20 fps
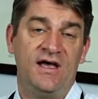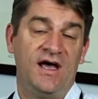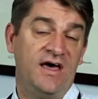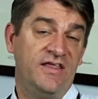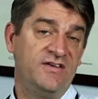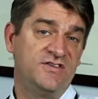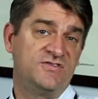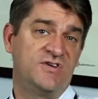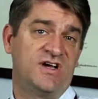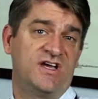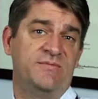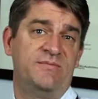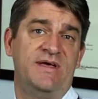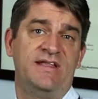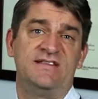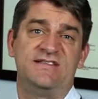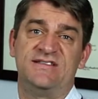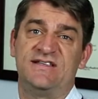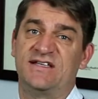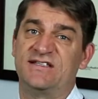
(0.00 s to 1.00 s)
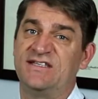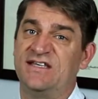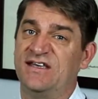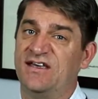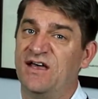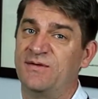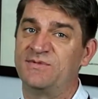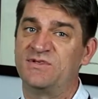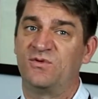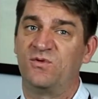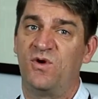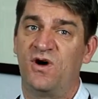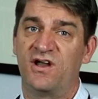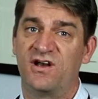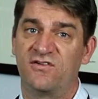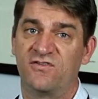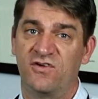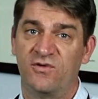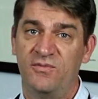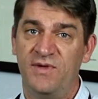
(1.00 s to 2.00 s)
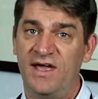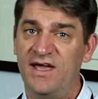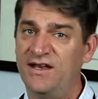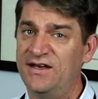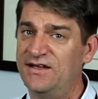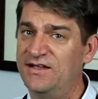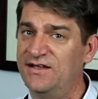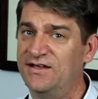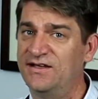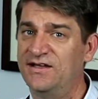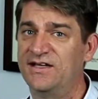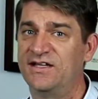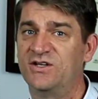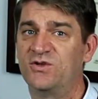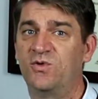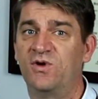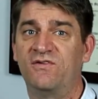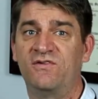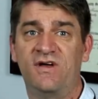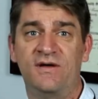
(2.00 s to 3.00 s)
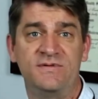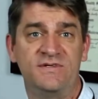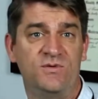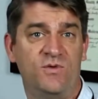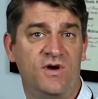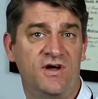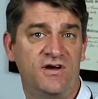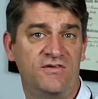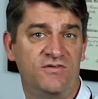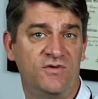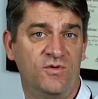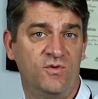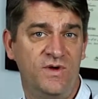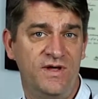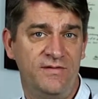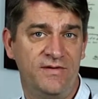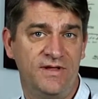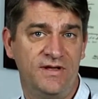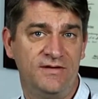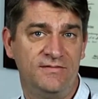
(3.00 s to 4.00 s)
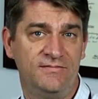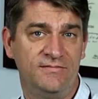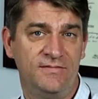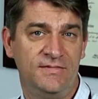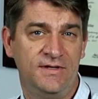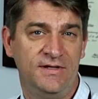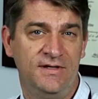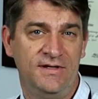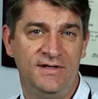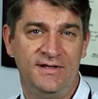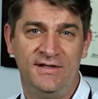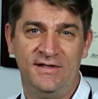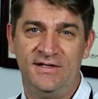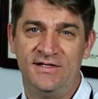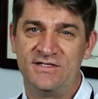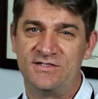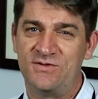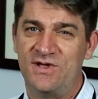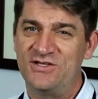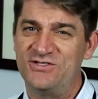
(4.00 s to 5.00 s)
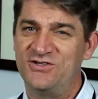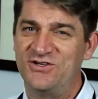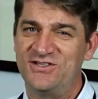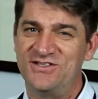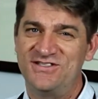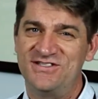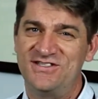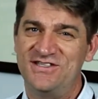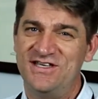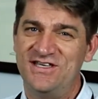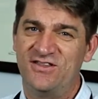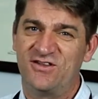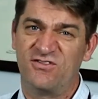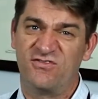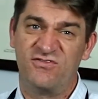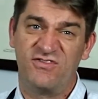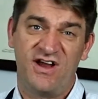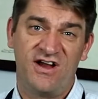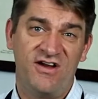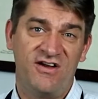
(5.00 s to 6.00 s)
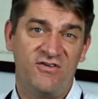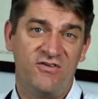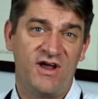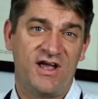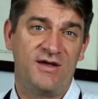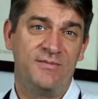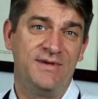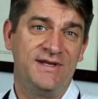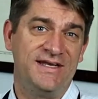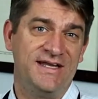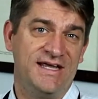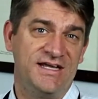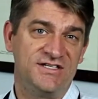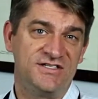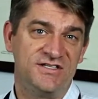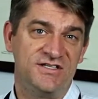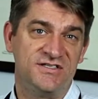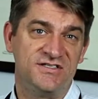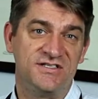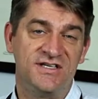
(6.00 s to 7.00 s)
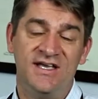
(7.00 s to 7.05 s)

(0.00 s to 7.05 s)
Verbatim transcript: Others recommend 16 cups of water for men and 12 cups of water for women. So as you can see, there are varying recommendations.